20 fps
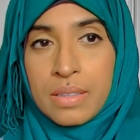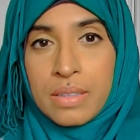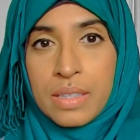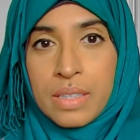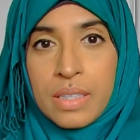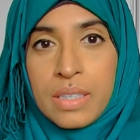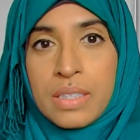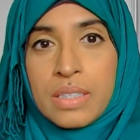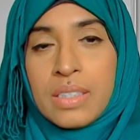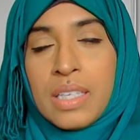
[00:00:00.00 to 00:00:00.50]

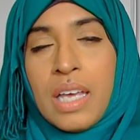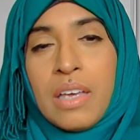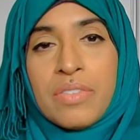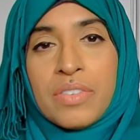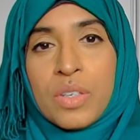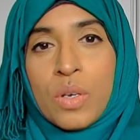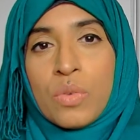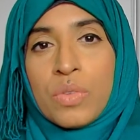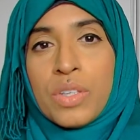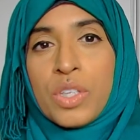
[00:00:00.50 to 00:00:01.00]
the
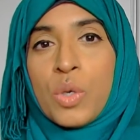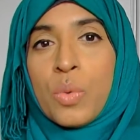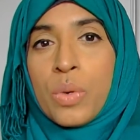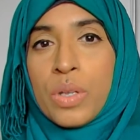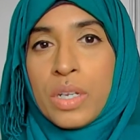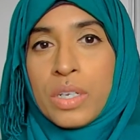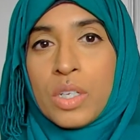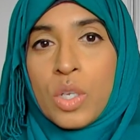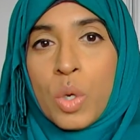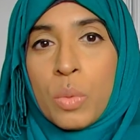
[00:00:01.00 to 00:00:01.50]
staff know that you
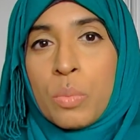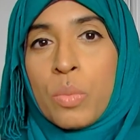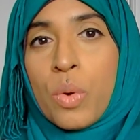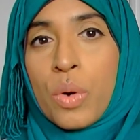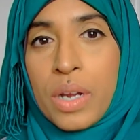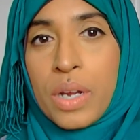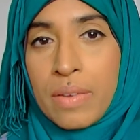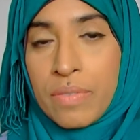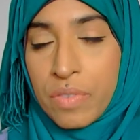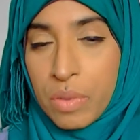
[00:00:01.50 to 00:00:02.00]
want to know
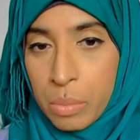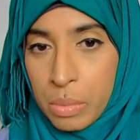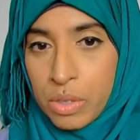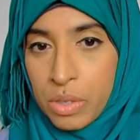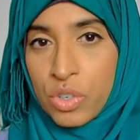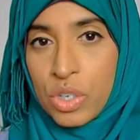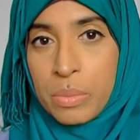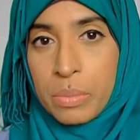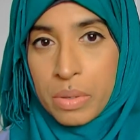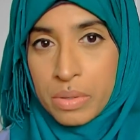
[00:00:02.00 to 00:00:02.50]
more
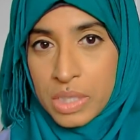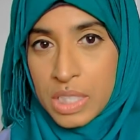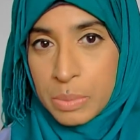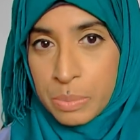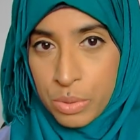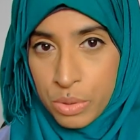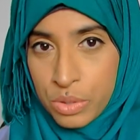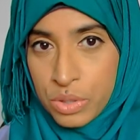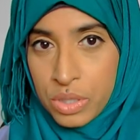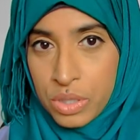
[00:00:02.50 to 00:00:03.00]
information about this
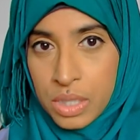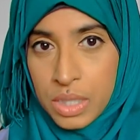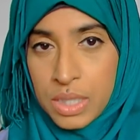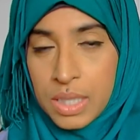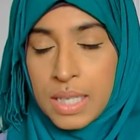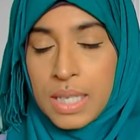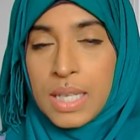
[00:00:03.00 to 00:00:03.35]
person.